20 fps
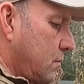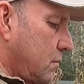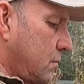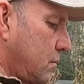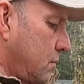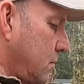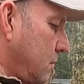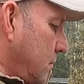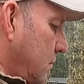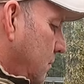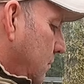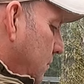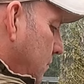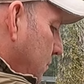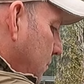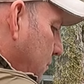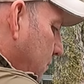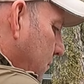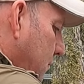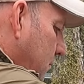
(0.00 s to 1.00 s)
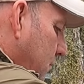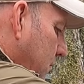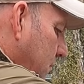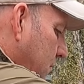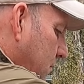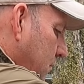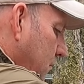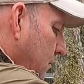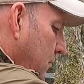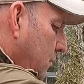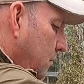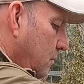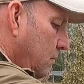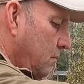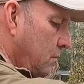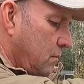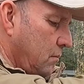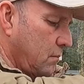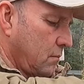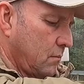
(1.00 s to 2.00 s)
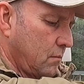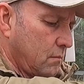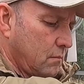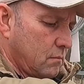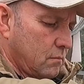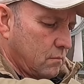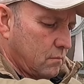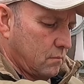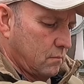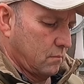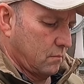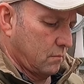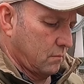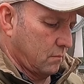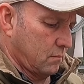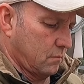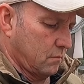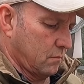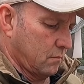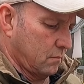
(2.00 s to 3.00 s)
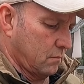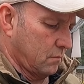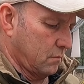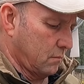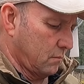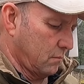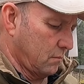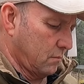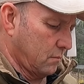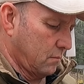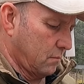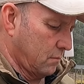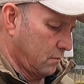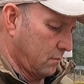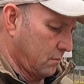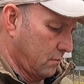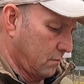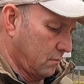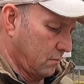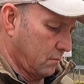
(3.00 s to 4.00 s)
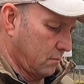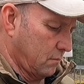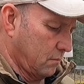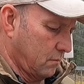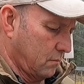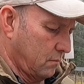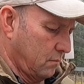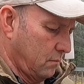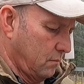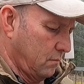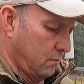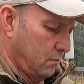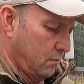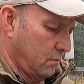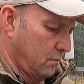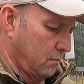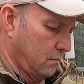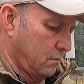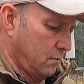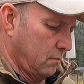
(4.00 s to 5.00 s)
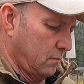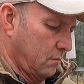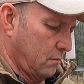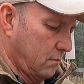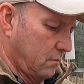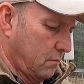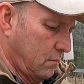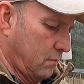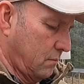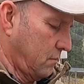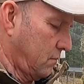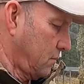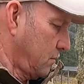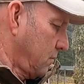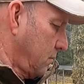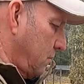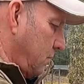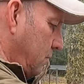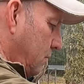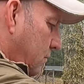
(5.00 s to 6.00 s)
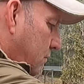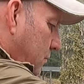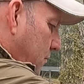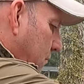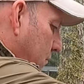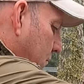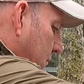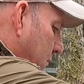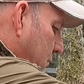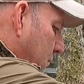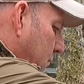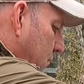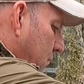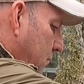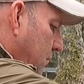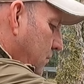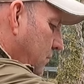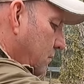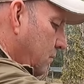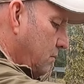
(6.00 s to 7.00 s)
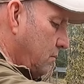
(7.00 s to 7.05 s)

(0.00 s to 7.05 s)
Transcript: (no one is talking)